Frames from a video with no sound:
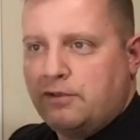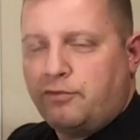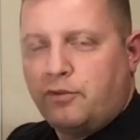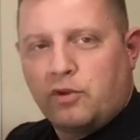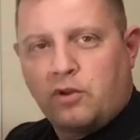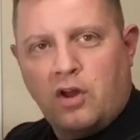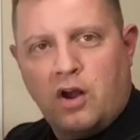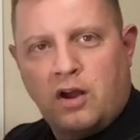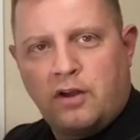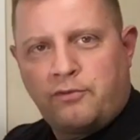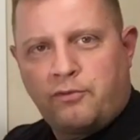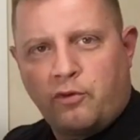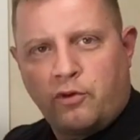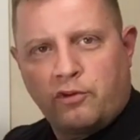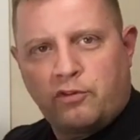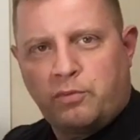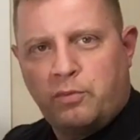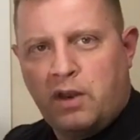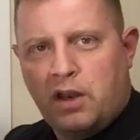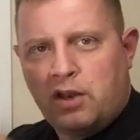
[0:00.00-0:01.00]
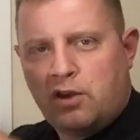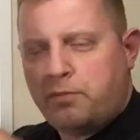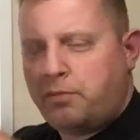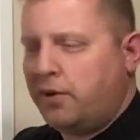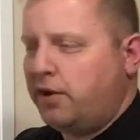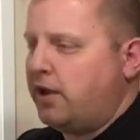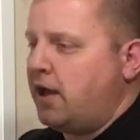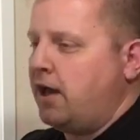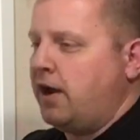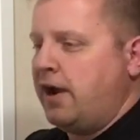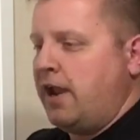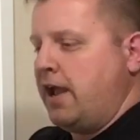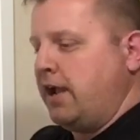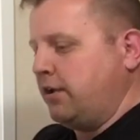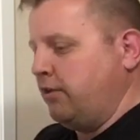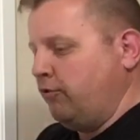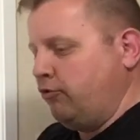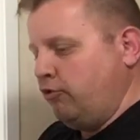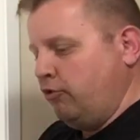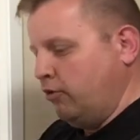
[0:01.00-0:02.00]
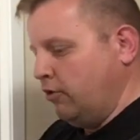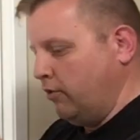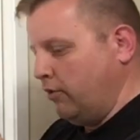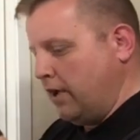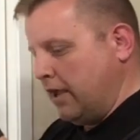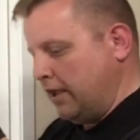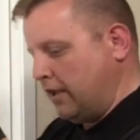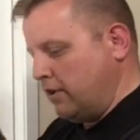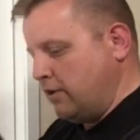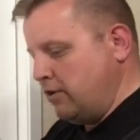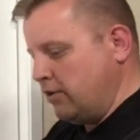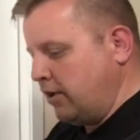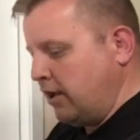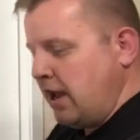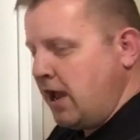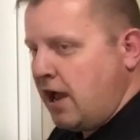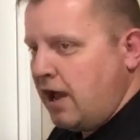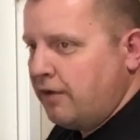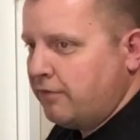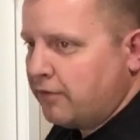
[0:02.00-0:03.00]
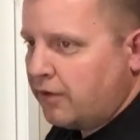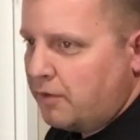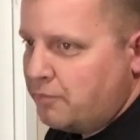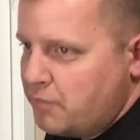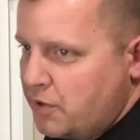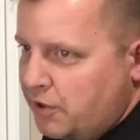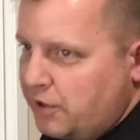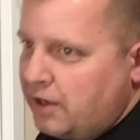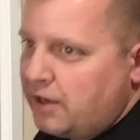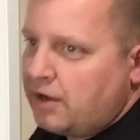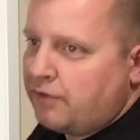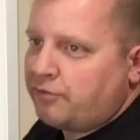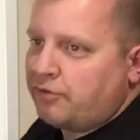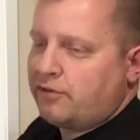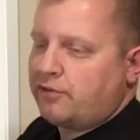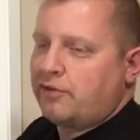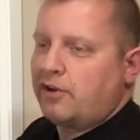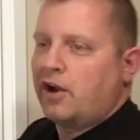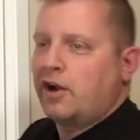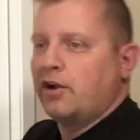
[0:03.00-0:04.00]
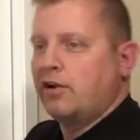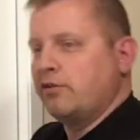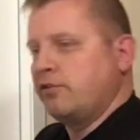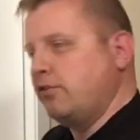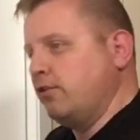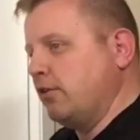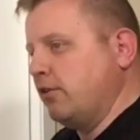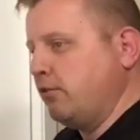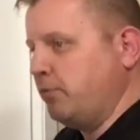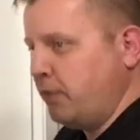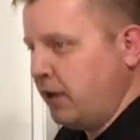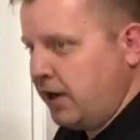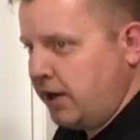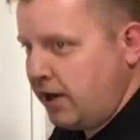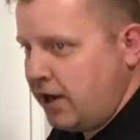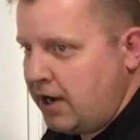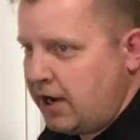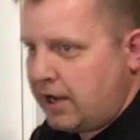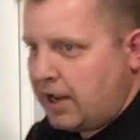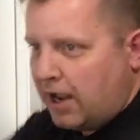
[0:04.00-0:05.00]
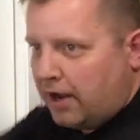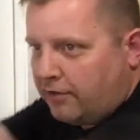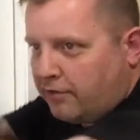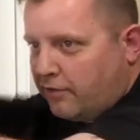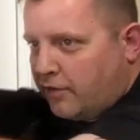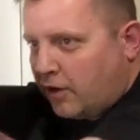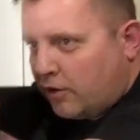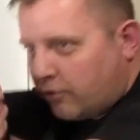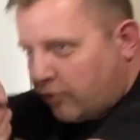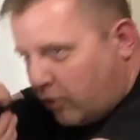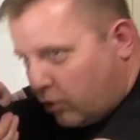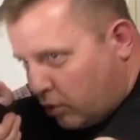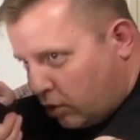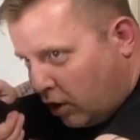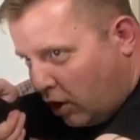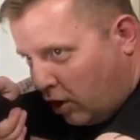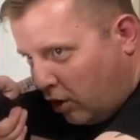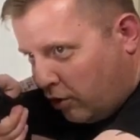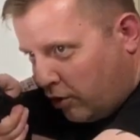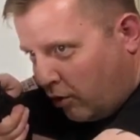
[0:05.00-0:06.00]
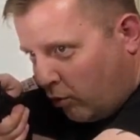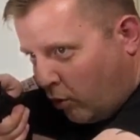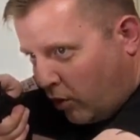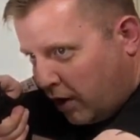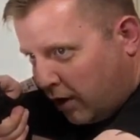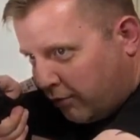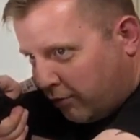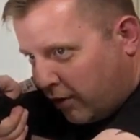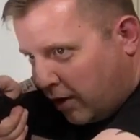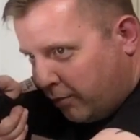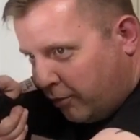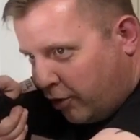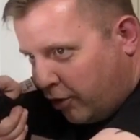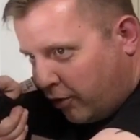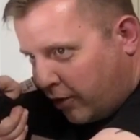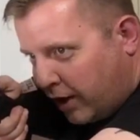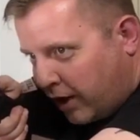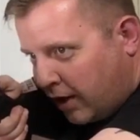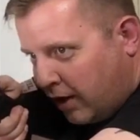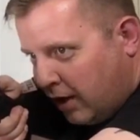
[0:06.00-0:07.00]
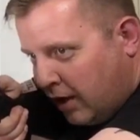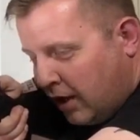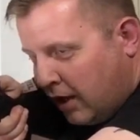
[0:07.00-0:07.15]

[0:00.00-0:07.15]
law enforcement and you put down an active shooter, you can have a million different scenarios to this. But in any case, there's a lull in whatever I'm doing.